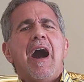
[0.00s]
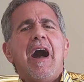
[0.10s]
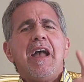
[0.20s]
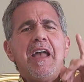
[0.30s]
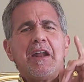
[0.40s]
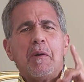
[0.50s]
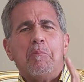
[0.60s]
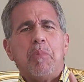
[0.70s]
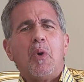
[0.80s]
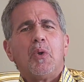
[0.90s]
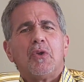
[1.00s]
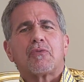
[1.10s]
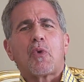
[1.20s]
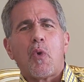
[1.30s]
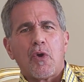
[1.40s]
I had a bowl
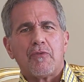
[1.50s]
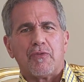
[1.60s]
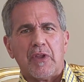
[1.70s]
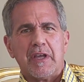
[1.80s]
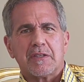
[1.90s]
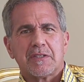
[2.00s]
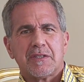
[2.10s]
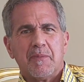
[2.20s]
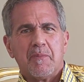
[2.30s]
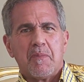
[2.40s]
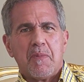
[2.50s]
of cornflakes."